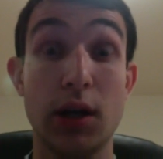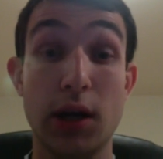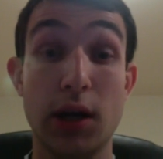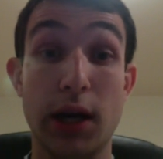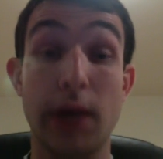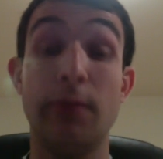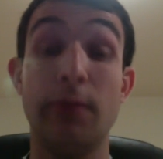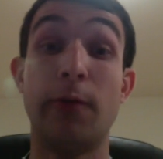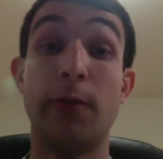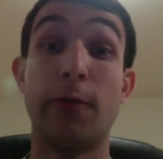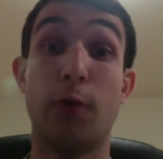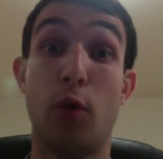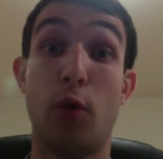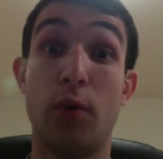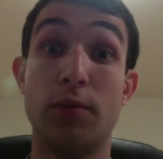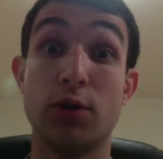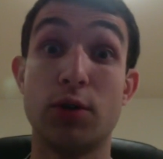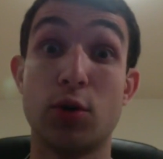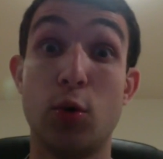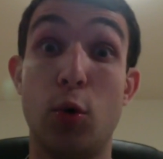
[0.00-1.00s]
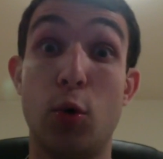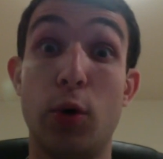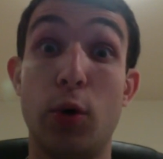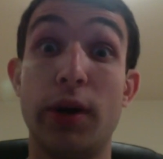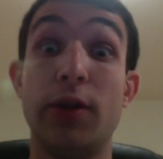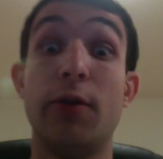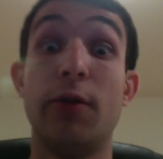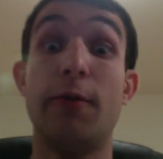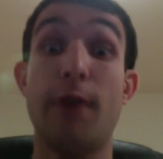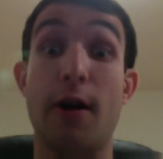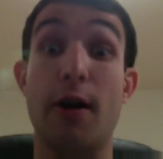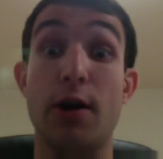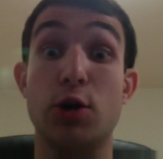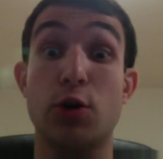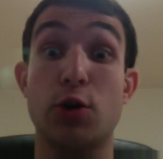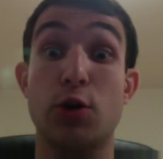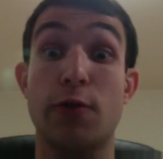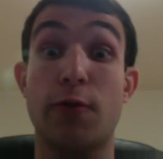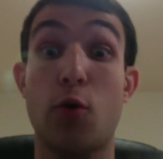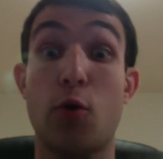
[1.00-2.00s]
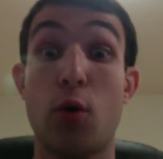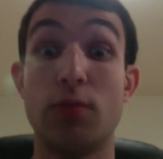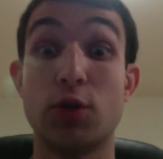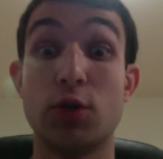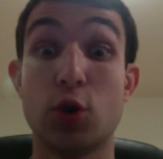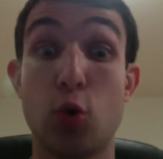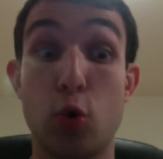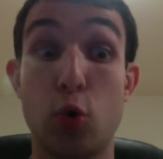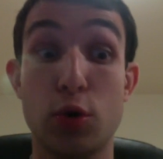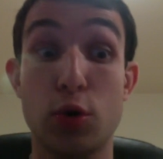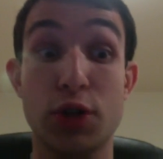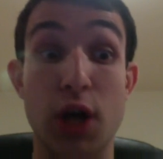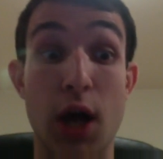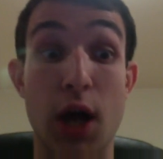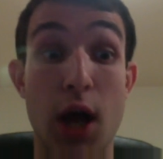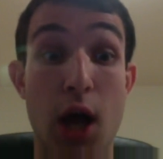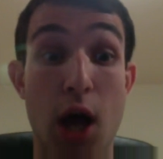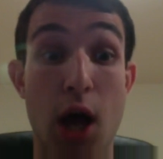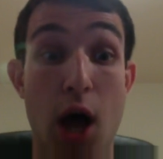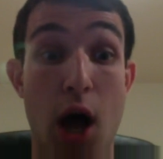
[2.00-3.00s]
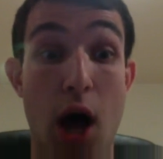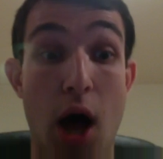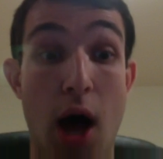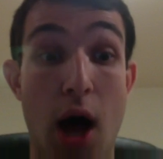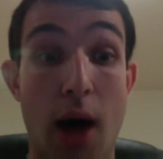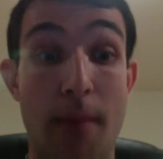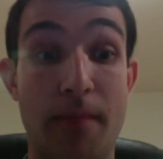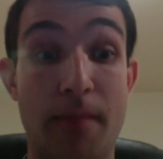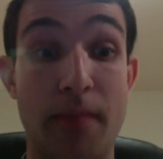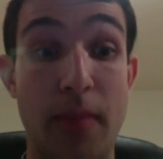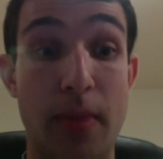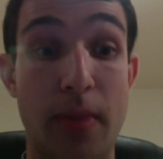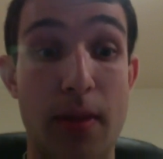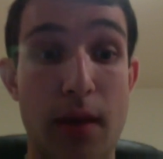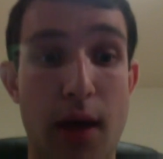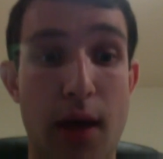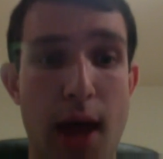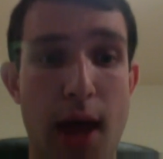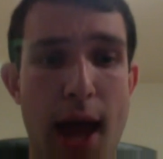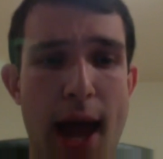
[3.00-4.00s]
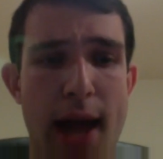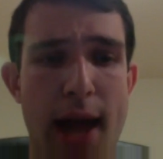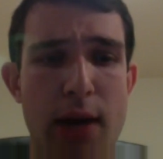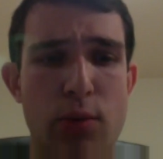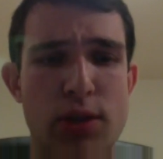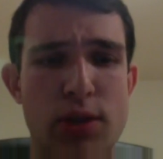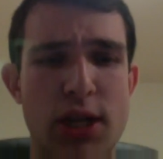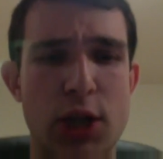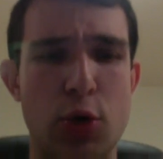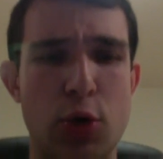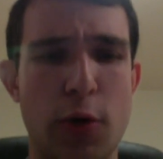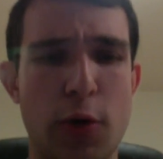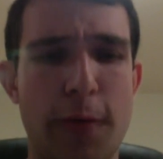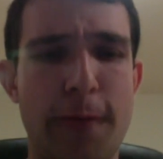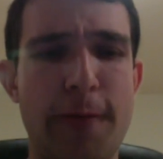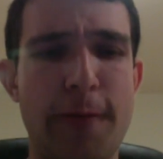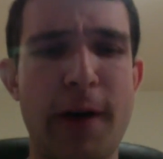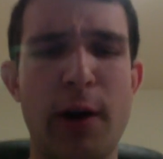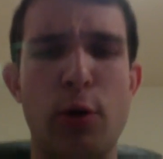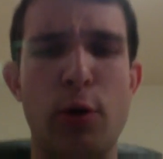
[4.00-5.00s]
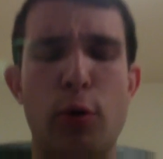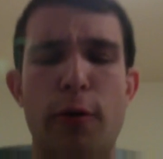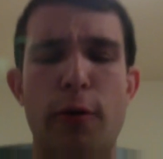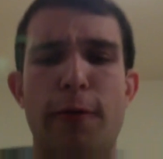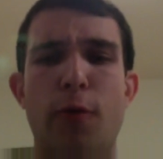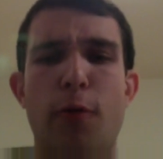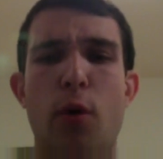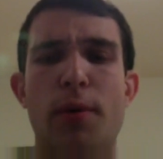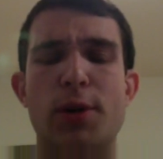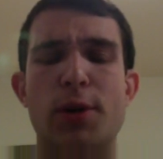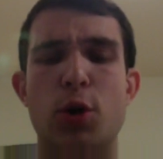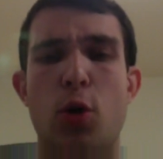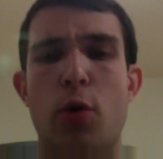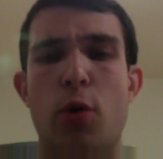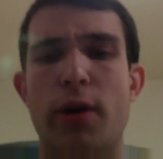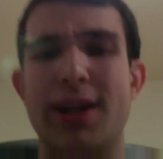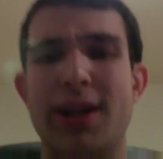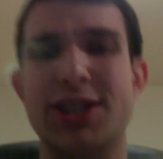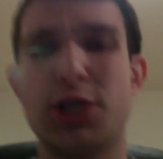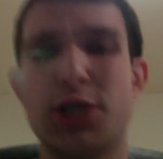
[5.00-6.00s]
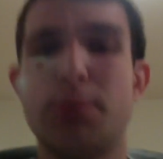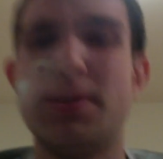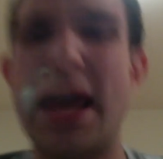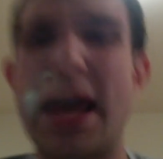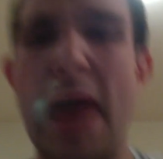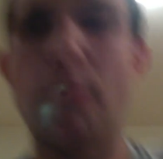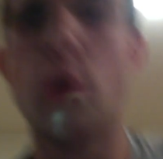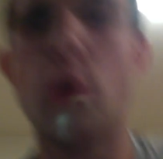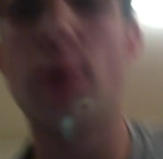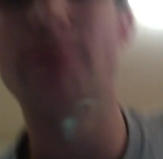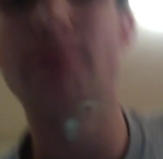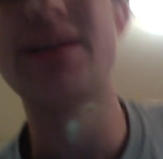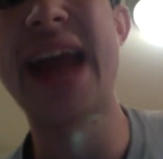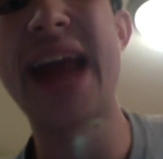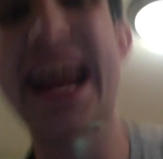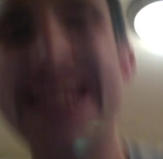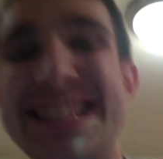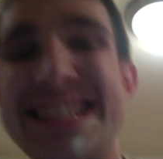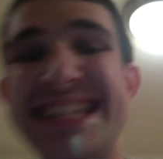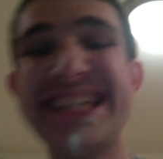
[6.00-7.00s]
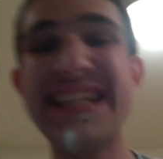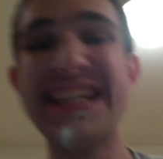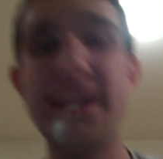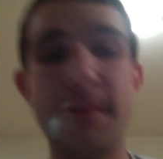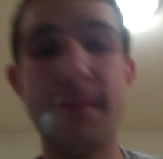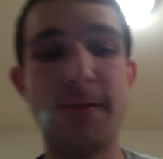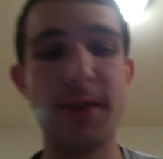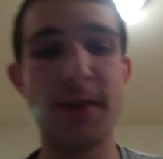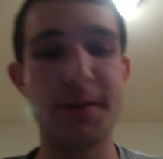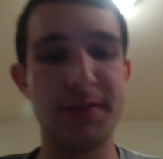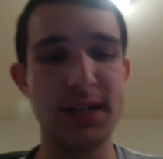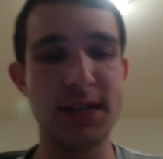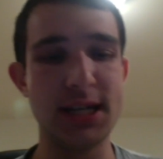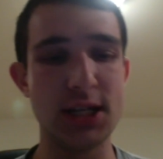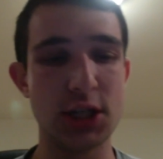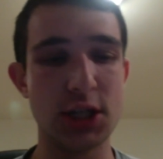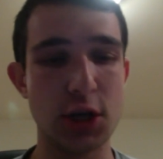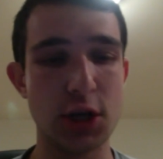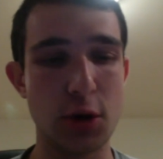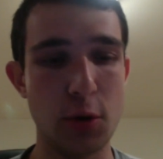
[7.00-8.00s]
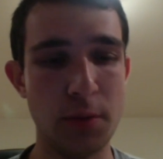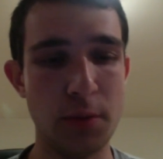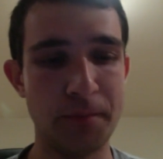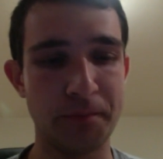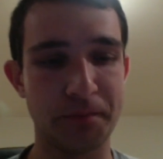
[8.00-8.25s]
in the various reform schools. Um, and he was sent to a federal reformatory in September of 1952.